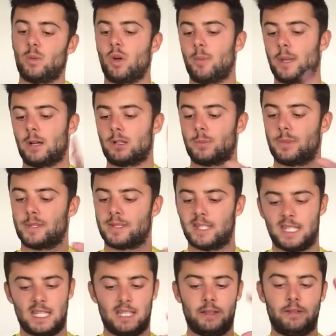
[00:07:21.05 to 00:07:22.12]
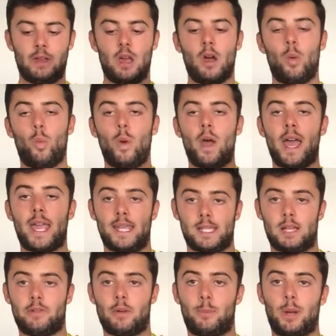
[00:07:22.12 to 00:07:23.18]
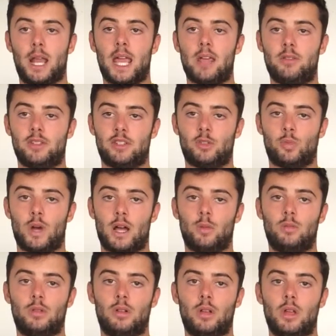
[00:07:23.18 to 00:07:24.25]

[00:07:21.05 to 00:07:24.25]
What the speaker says: he won't be able to perceive where his other player is as well,